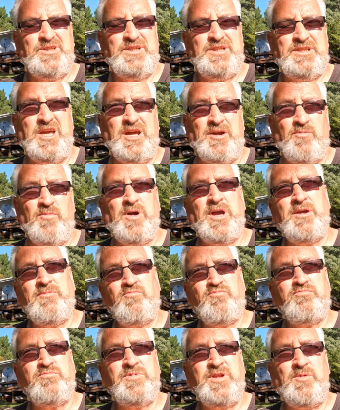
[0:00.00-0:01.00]
Yeah,
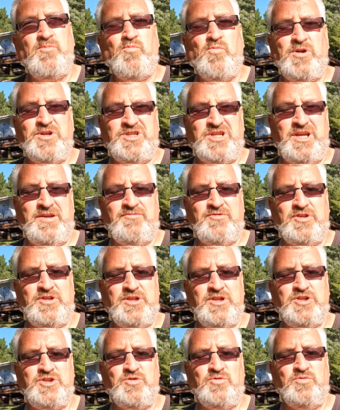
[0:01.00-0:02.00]
and then once you have the
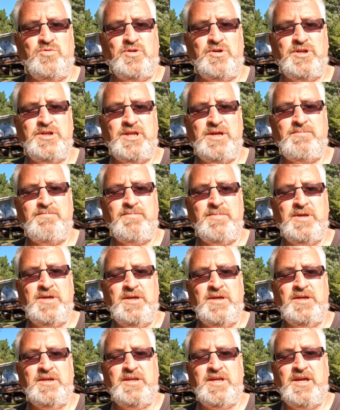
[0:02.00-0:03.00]
dish all lined up,
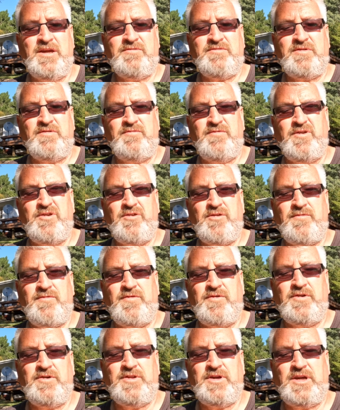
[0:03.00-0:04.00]
you have to
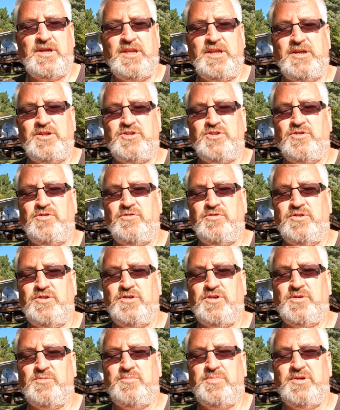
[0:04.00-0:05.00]
verify the connection on
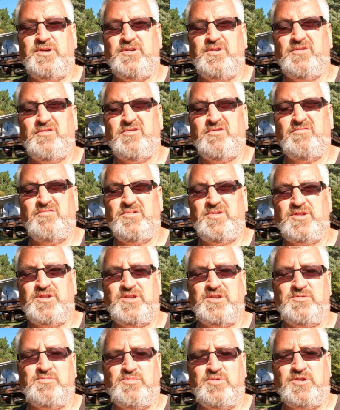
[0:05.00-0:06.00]
your computer, and this
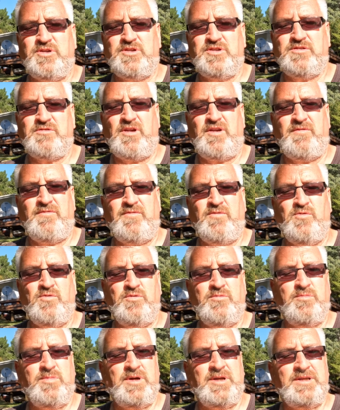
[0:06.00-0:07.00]
is pretty
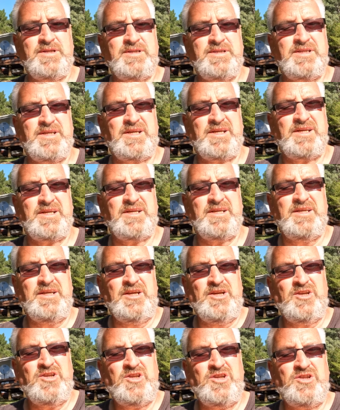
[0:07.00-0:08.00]
straightforward, but
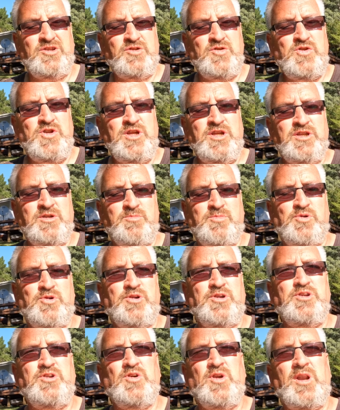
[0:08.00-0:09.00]
you do need to put
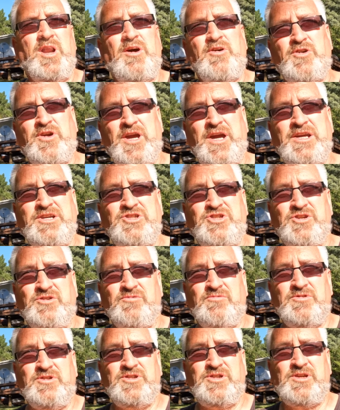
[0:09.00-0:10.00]
in your
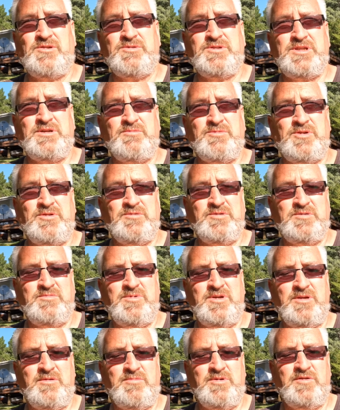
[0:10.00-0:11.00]
location, which can sometimes
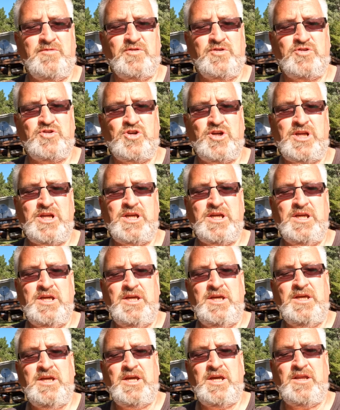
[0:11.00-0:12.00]
be a bit of a trick.
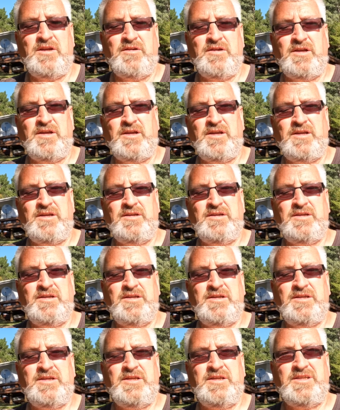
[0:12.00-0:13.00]
And
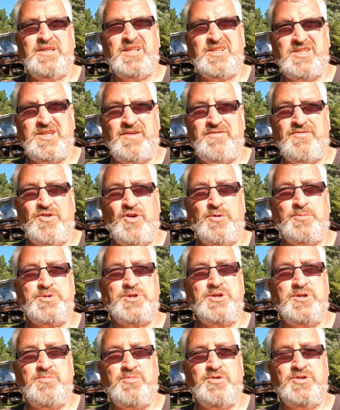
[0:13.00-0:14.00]
it does have the
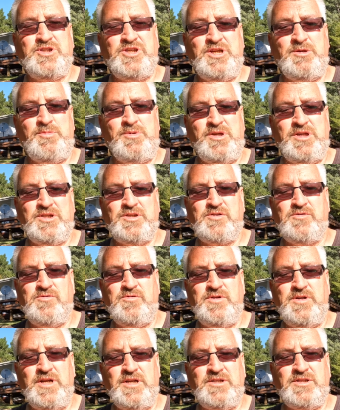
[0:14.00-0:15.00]
option to put GPS
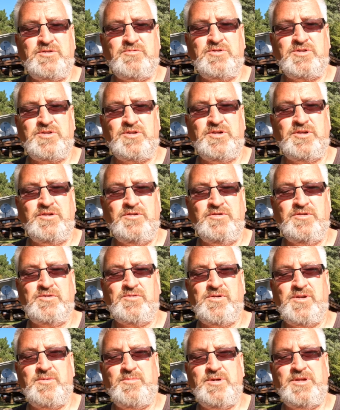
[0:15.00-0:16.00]
coordinates, which I use
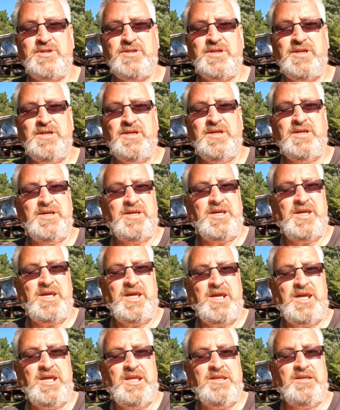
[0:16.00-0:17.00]
quite a bit,
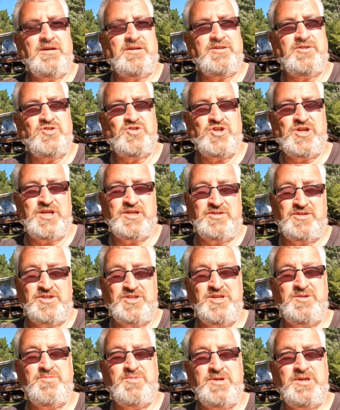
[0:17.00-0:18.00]
and I usually get the
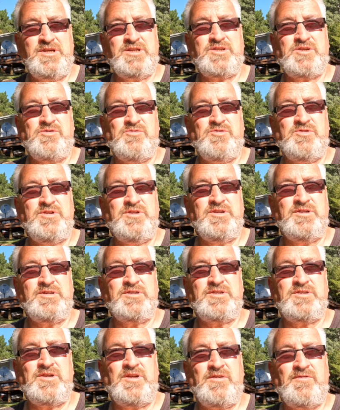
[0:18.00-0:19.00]
GPS
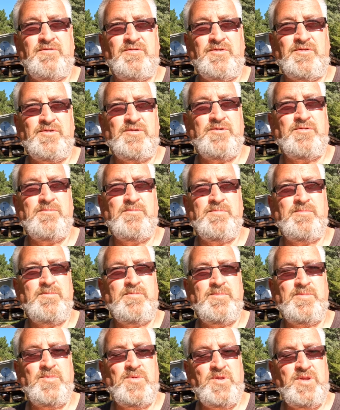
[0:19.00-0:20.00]
coordinates
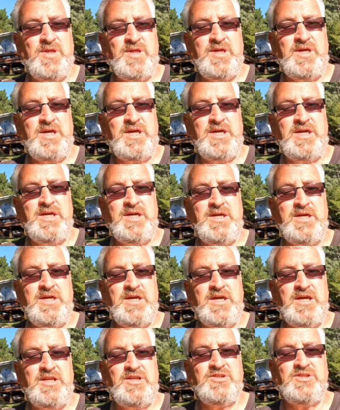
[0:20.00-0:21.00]
from the
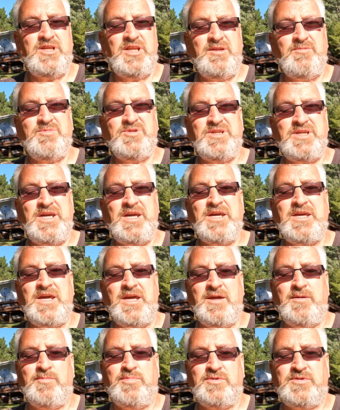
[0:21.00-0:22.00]

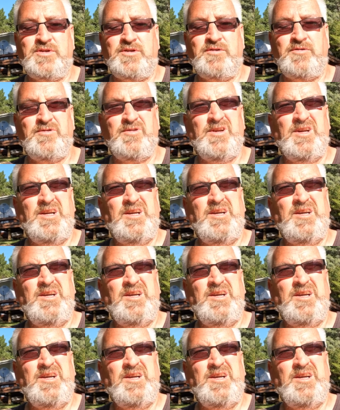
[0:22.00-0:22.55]
NZMCA app, so